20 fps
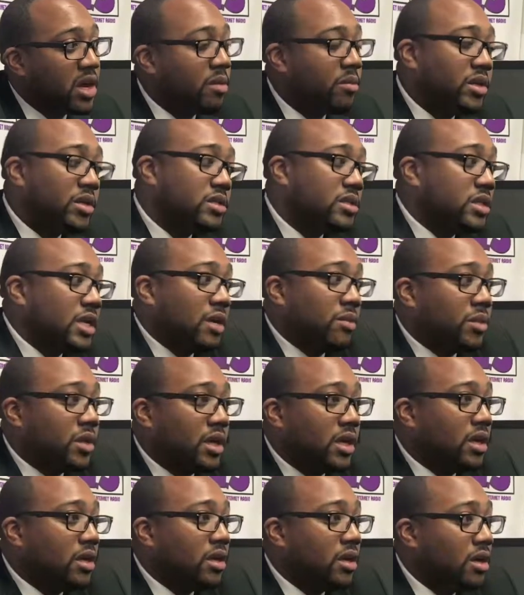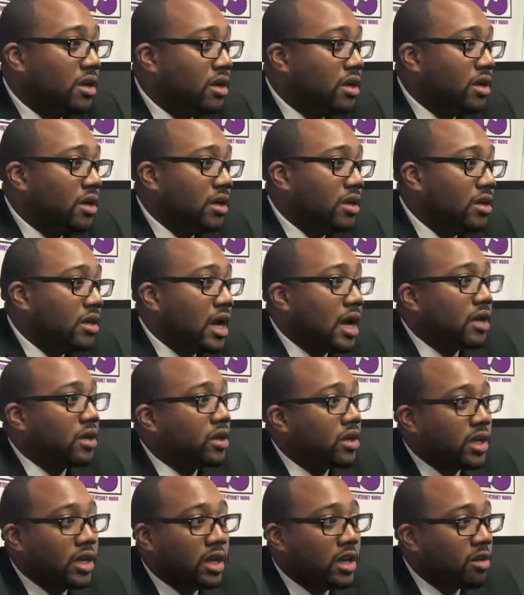I mean, the same thing Dr.
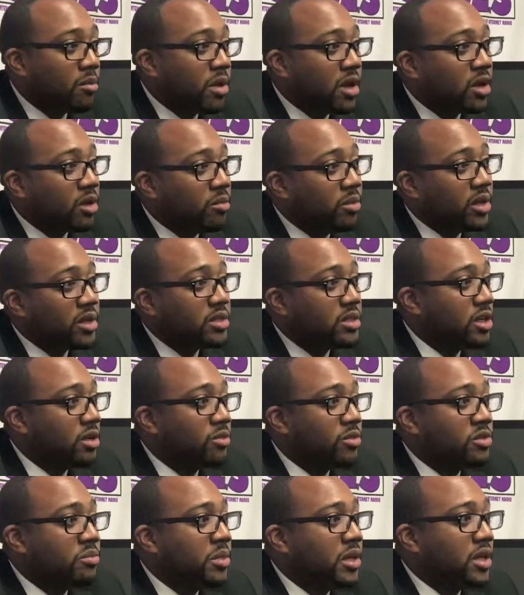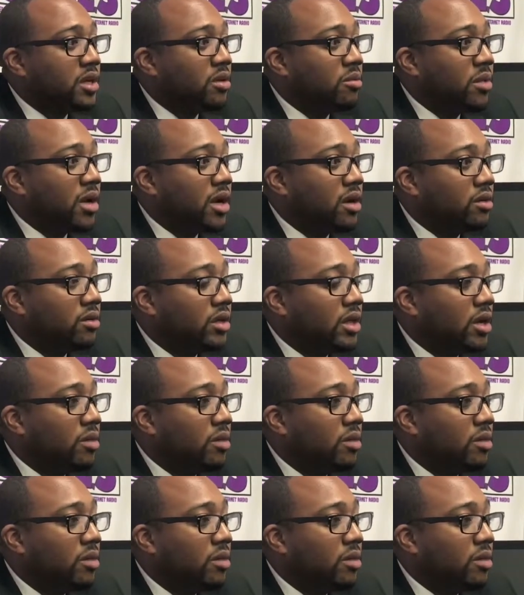King and Malcolm X and them were speaking about.